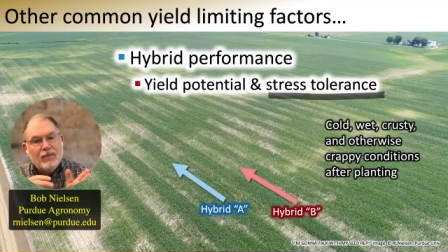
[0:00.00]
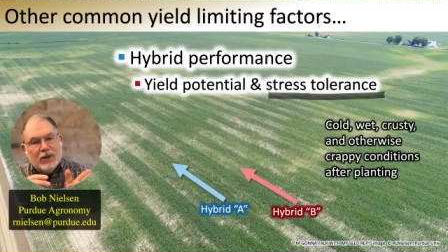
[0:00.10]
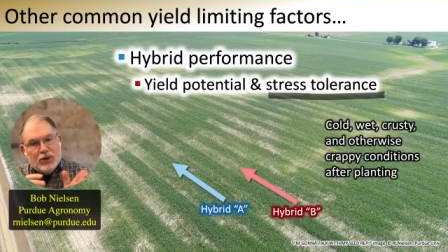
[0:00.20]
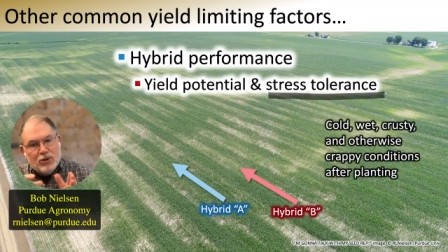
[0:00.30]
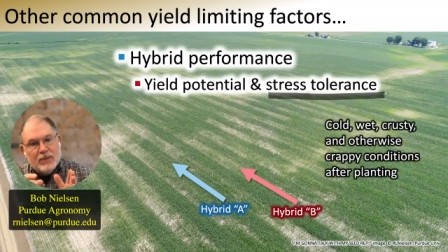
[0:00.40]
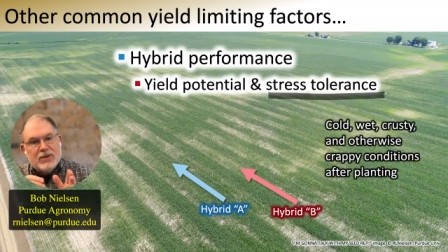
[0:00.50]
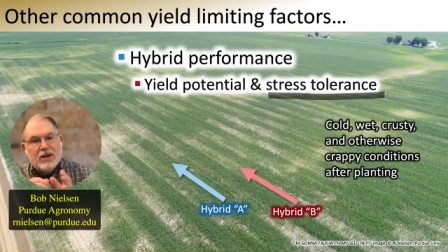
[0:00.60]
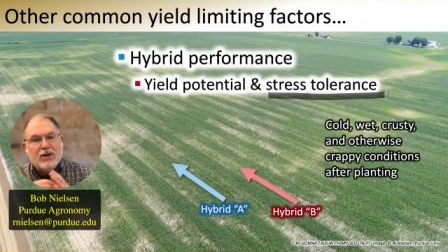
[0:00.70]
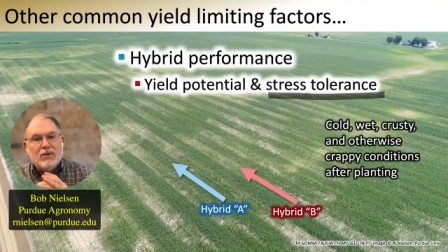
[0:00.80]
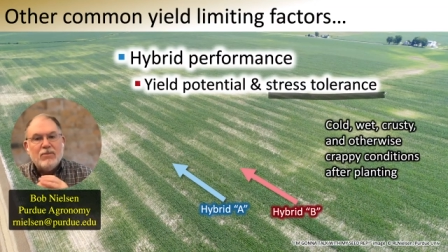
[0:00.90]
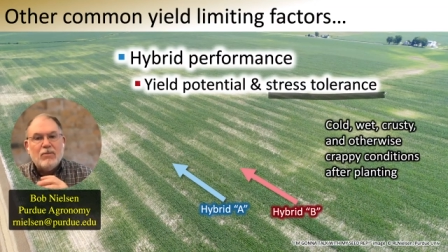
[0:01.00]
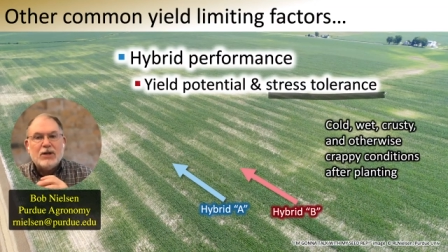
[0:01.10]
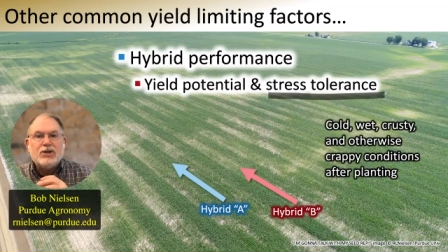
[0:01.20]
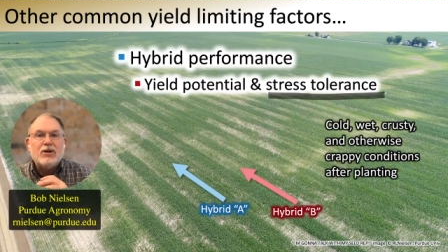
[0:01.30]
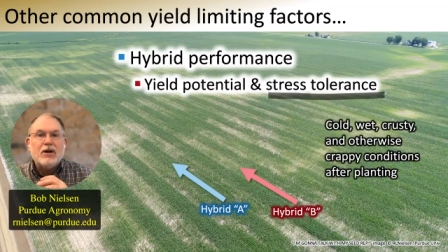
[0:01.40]
The strips that are
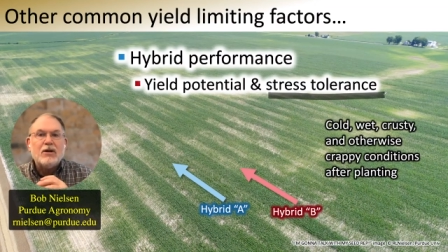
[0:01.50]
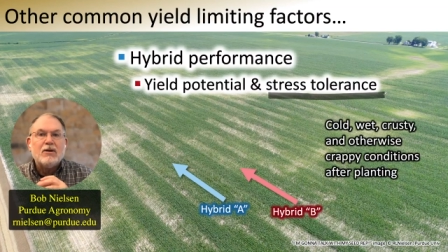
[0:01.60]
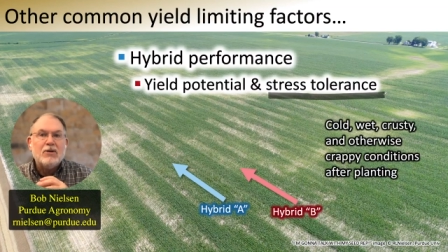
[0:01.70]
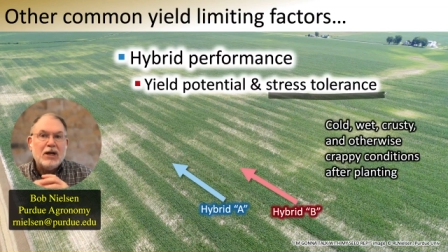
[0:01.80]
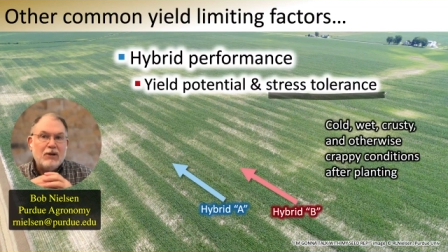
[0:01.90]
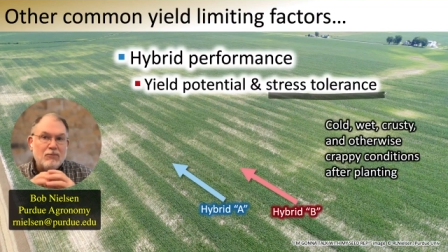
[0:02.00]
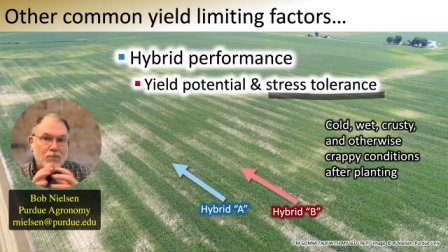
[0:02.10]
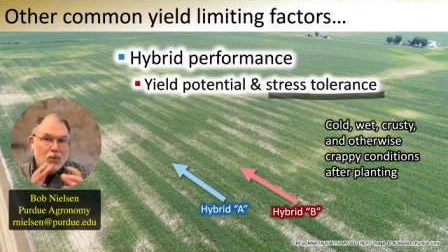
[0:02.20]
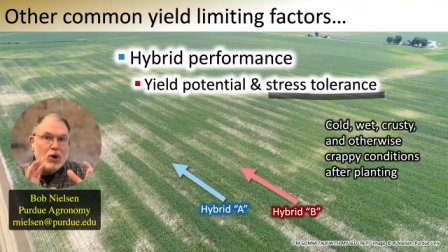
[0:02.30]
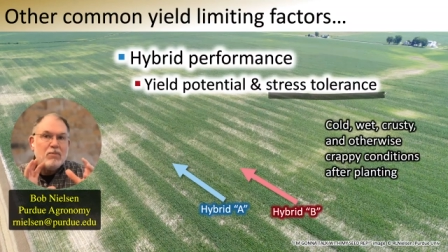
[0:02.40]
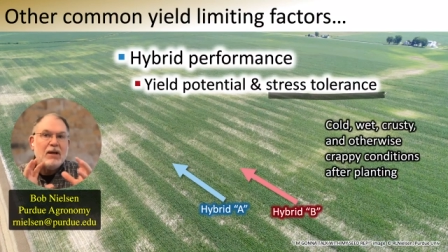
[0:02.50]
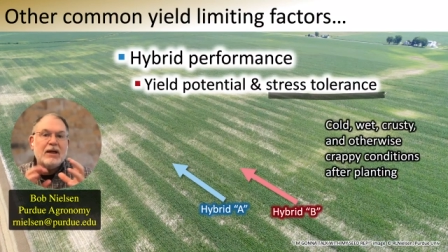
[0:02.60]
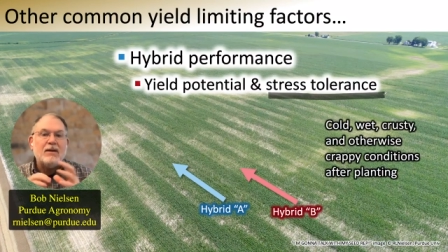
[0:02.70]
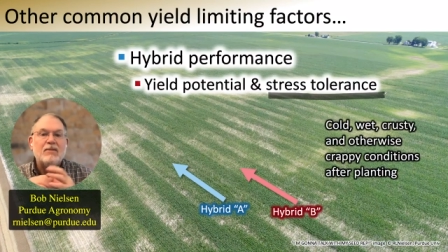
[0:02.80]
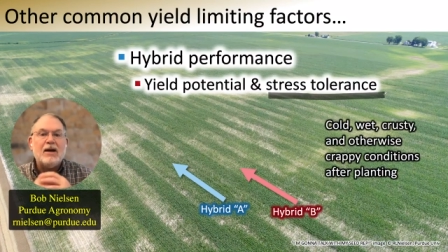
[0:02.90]
much darker green, more
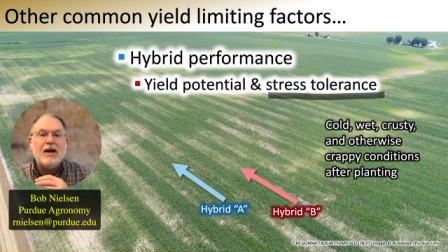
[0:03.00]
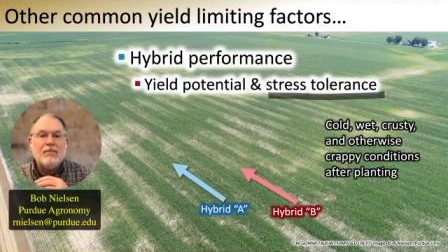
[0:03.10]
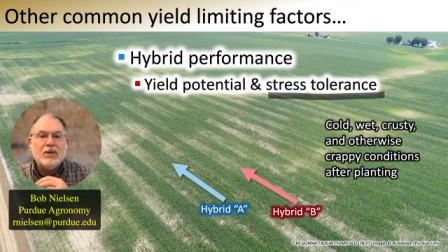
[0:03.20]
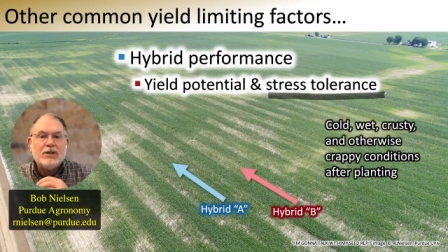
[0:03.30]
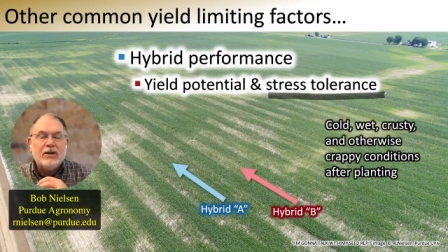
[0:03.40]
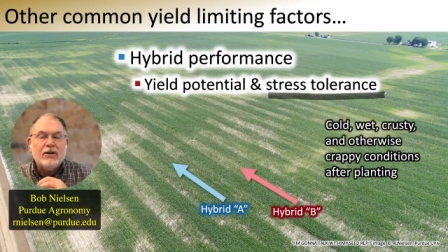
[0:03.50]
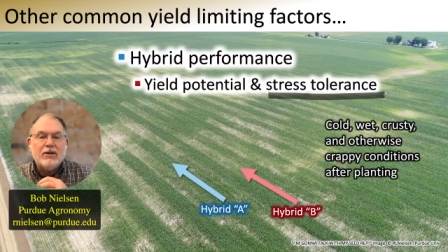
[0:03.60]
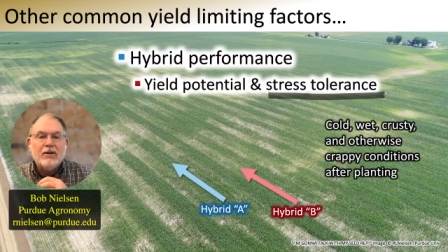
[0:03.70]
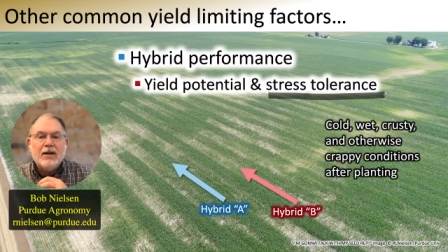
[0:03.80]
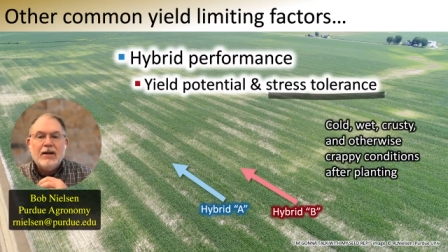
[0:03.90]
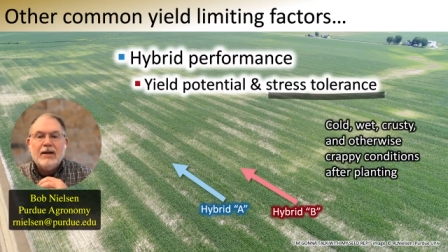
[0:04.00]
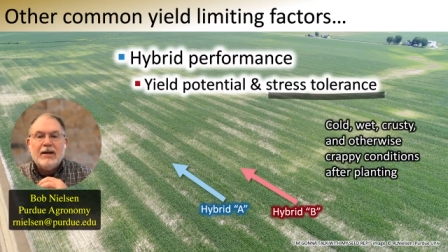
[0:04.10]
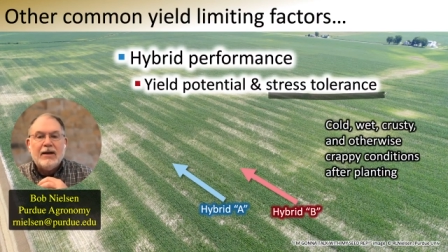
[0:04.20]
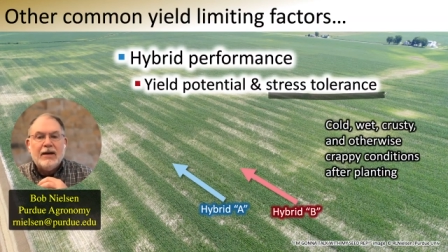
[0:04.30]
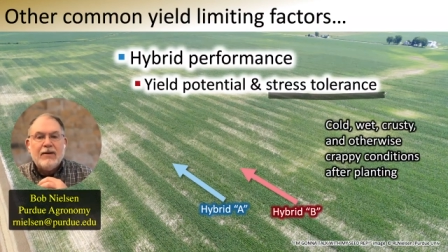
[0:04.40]
plant material,
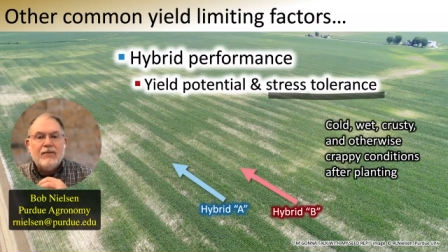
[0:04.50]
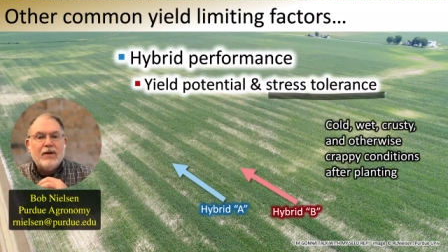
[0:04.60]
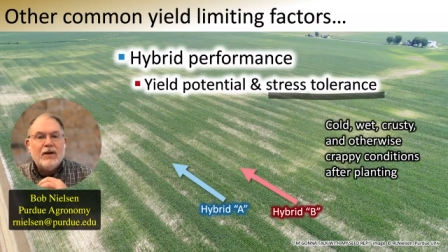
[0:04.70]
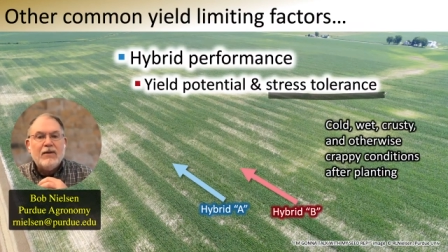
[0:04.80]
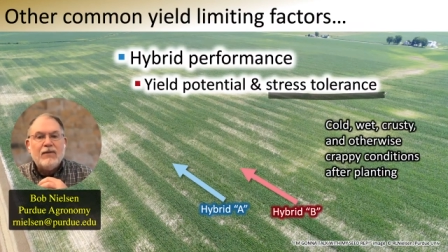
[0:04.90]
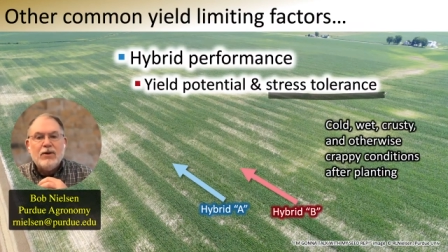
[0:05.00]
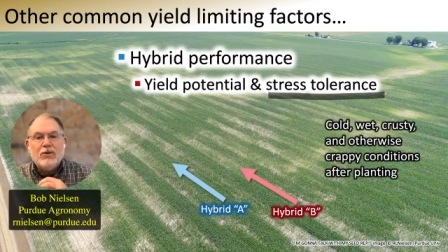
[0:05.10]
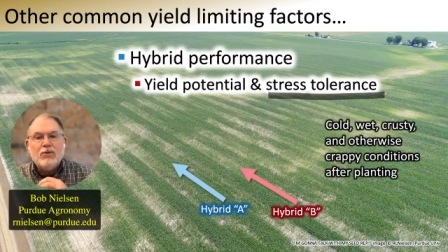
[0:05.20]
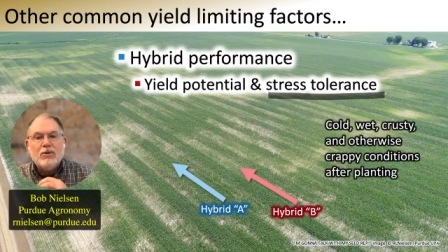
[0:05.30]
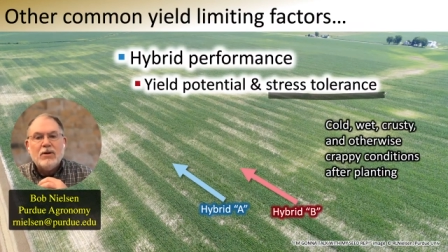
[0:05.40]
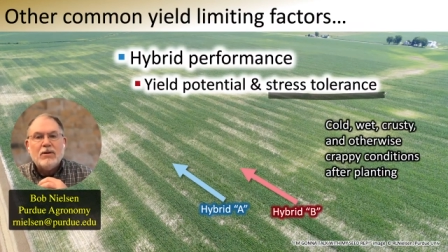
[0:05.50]
uh, very few